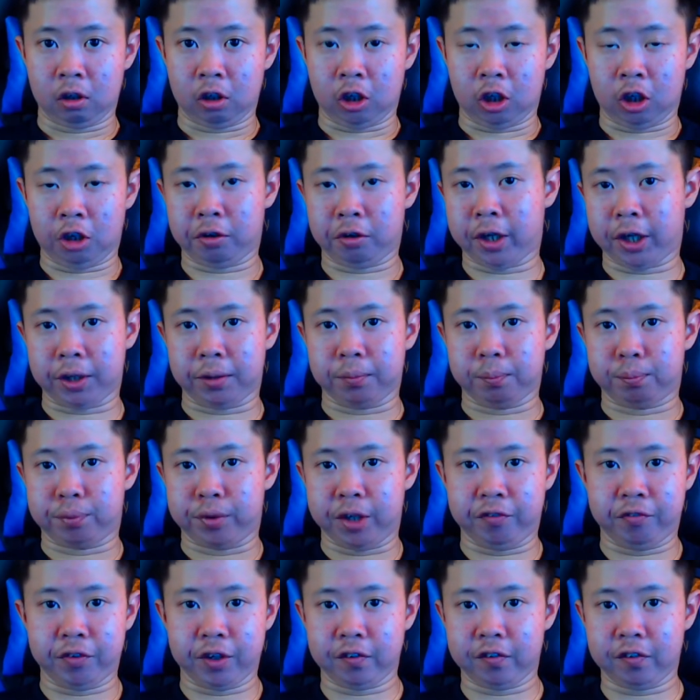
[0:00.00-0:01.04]
Alright,
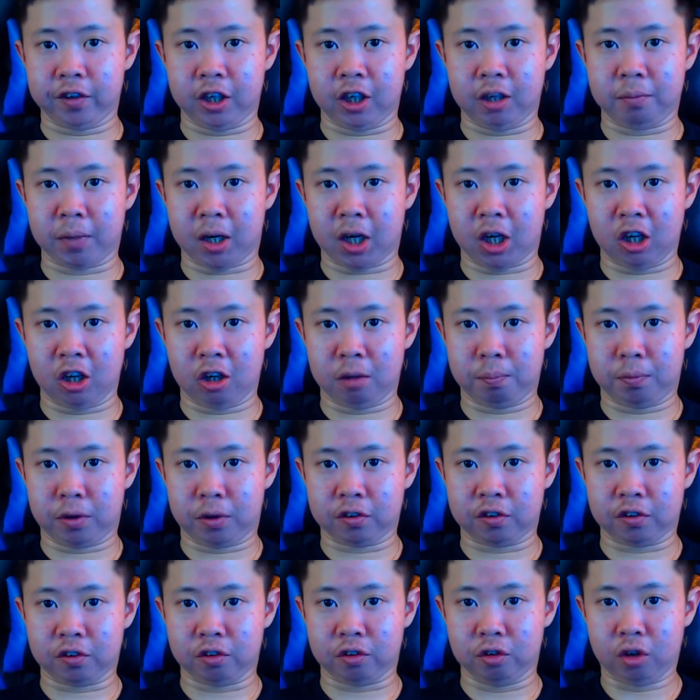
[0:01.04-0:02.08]
previously my alert
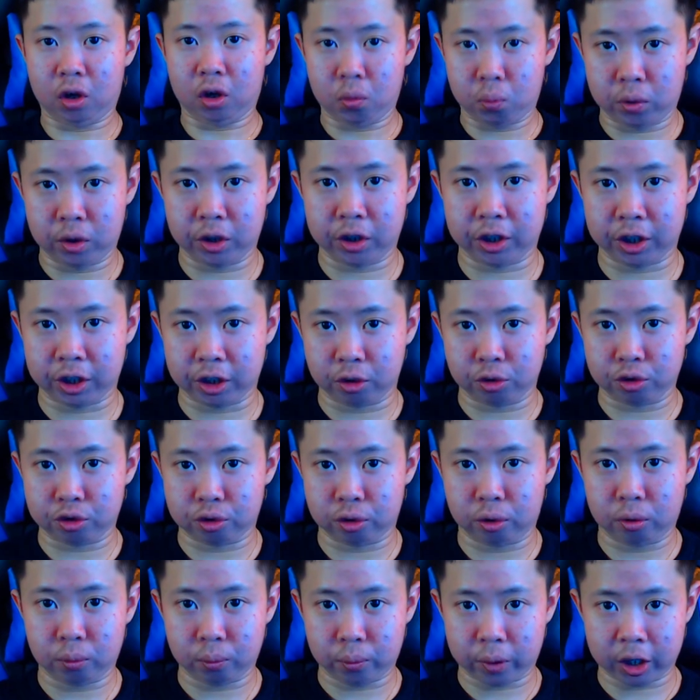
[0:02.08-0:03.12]
box is not working
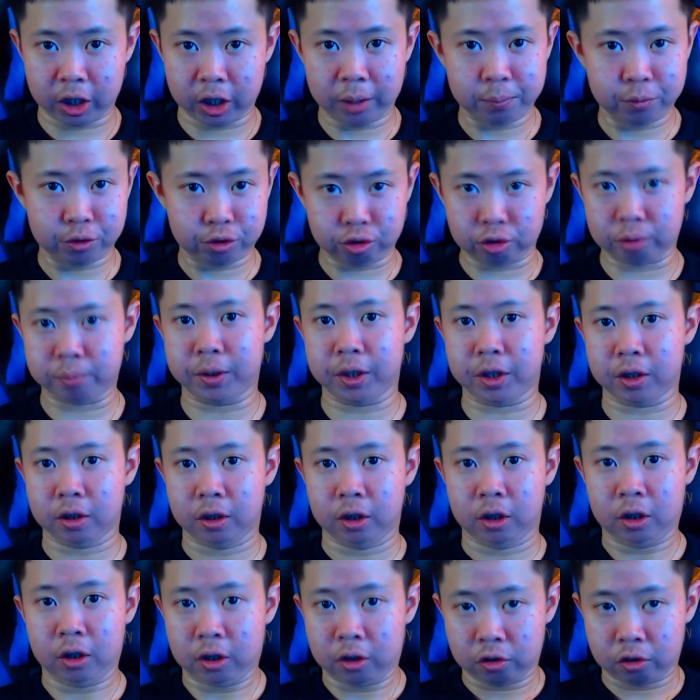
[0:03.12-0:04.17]
also when I'm streaming.
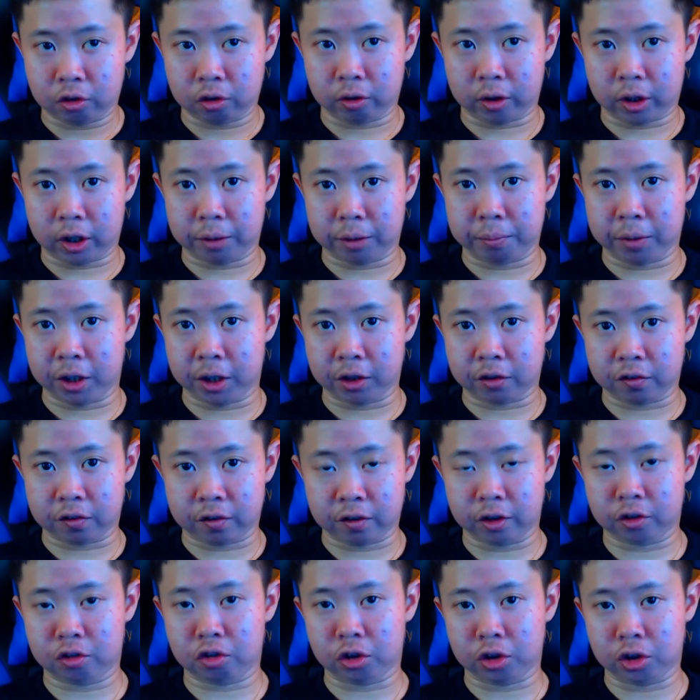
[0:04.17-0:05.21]
So I made a
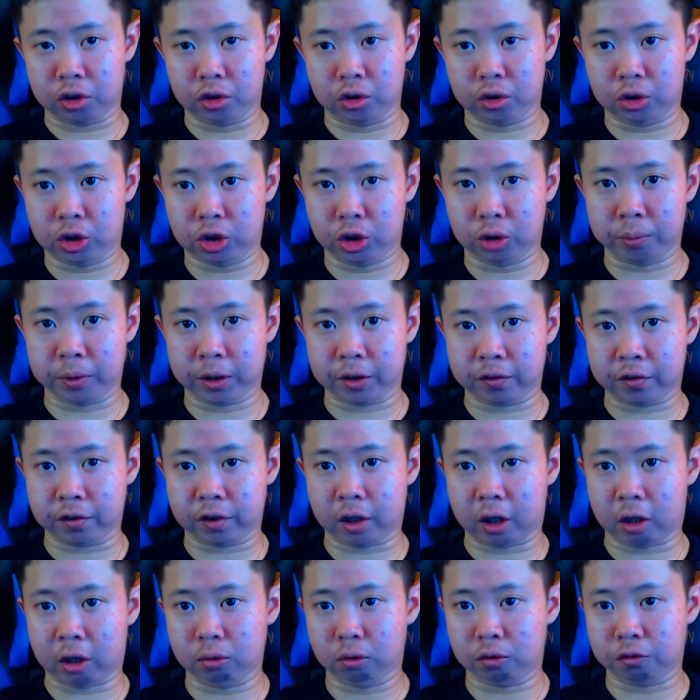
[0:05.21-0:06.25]
search on YouTube and see
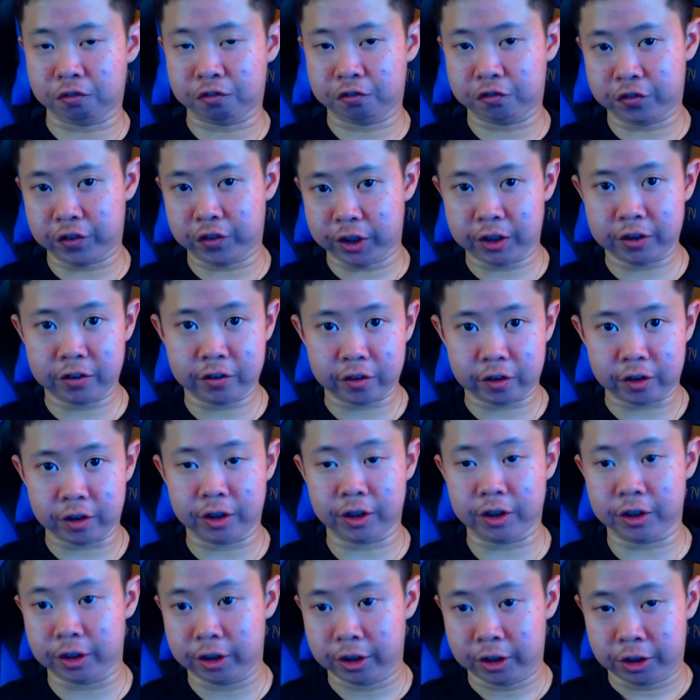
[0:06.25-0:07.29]
how to fix
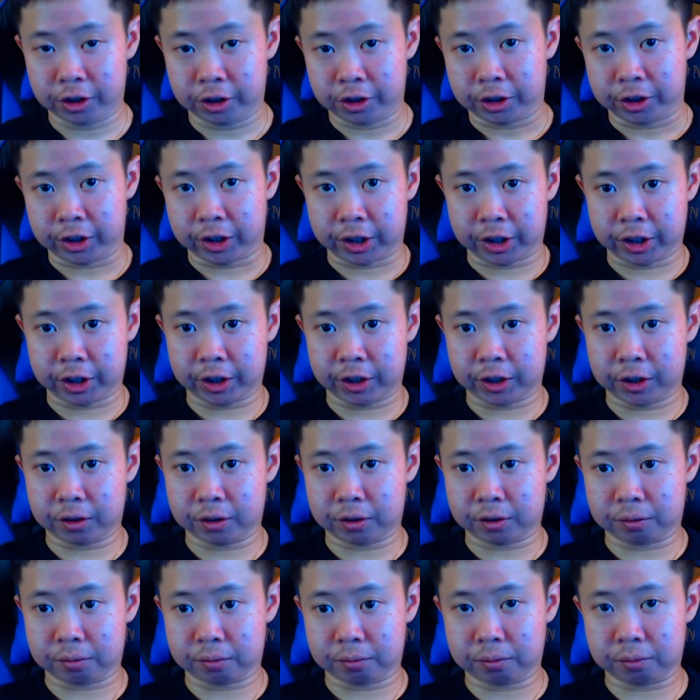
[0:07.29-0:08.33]
it.
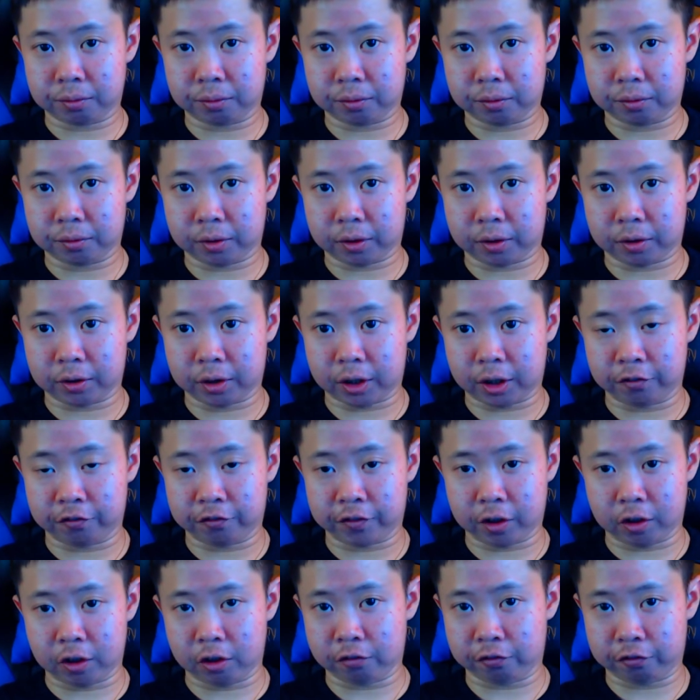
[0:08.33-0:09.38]
And I
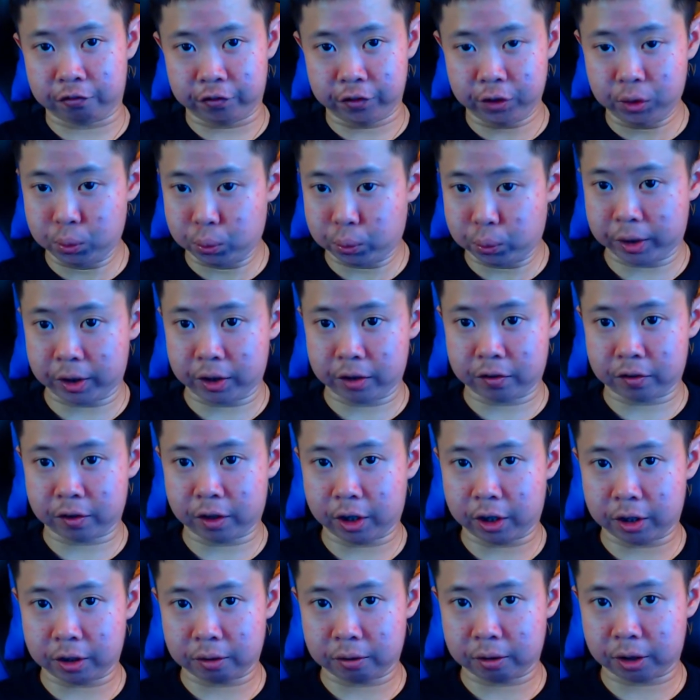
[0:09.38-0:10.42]
found a few ways
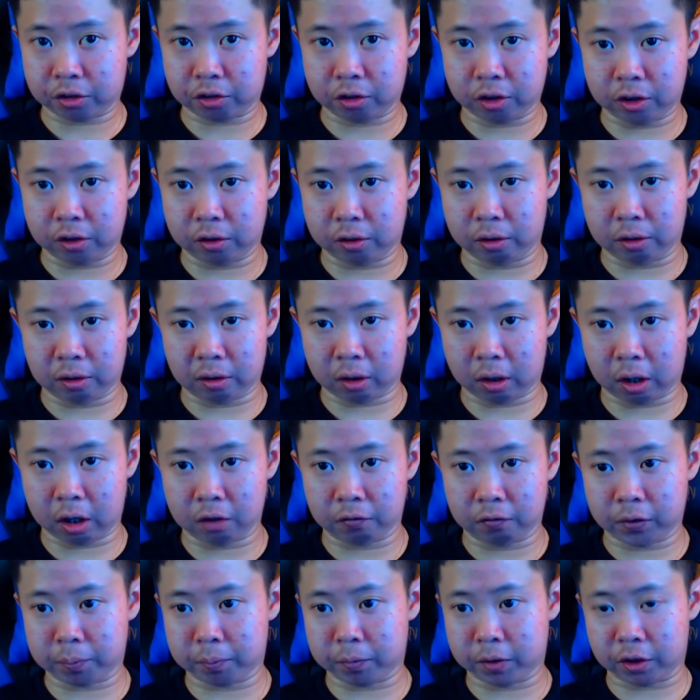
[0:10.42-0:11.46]
and actually none of
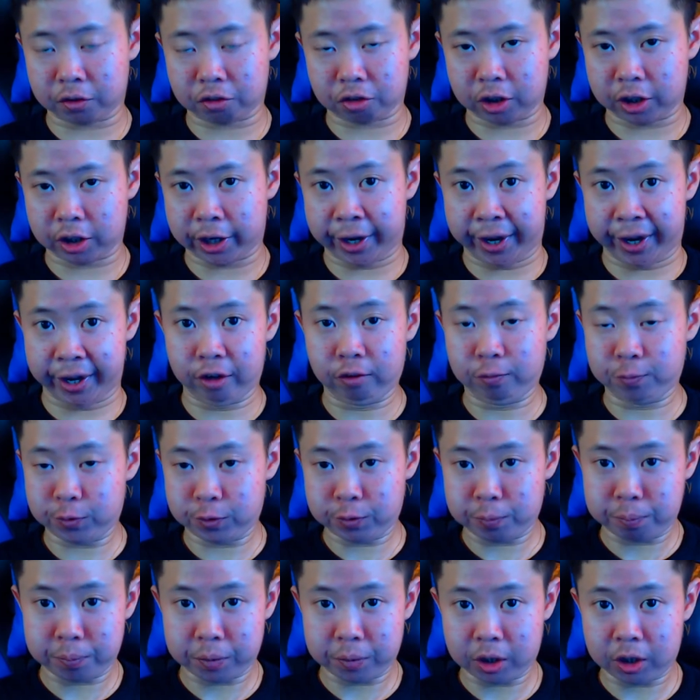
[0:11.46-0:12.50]
them actually
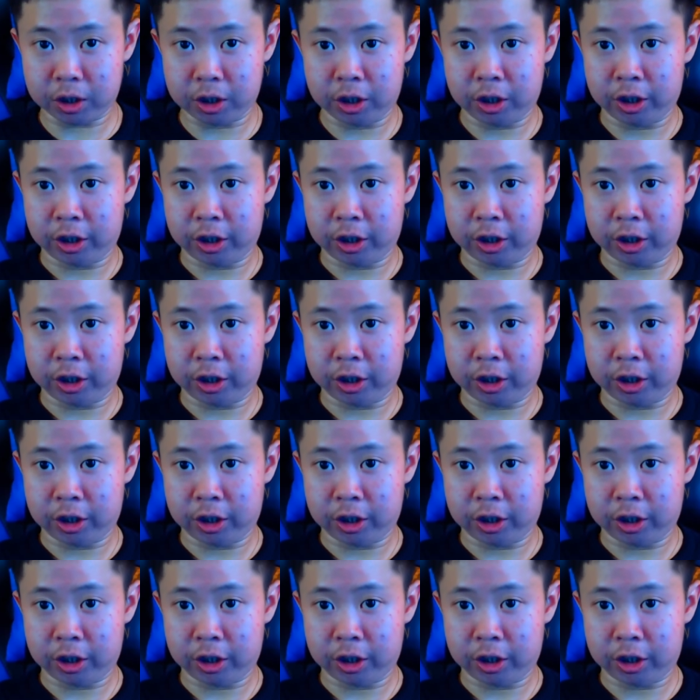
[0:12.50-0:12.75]
helps me